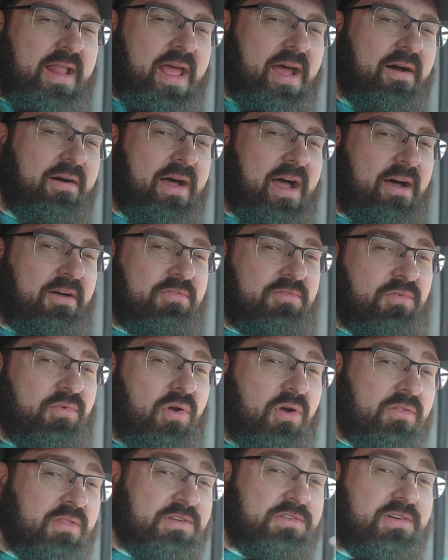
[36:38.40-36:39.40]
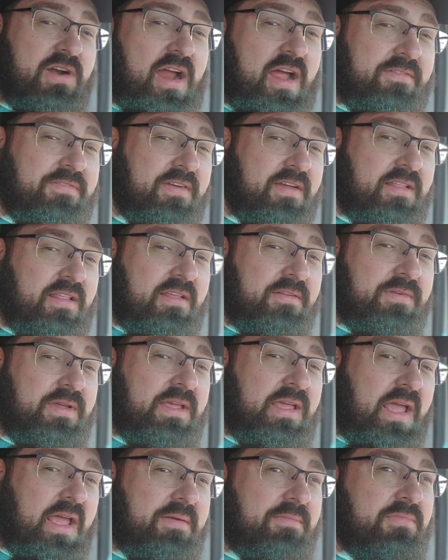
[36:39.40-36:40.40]
now out through all the traffic that we
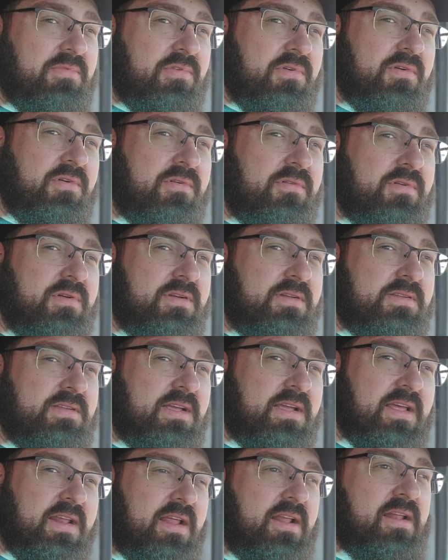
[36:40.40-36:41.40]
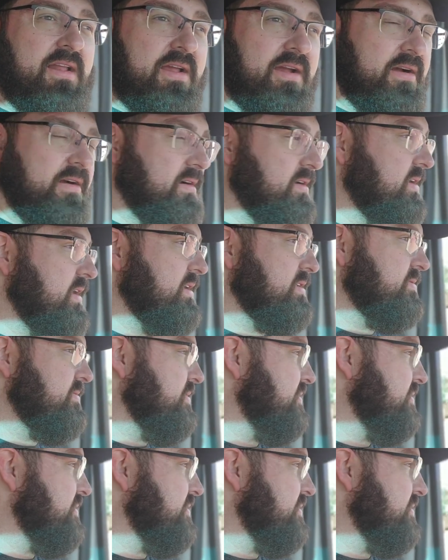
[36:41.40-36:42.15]
came through to get in here. That's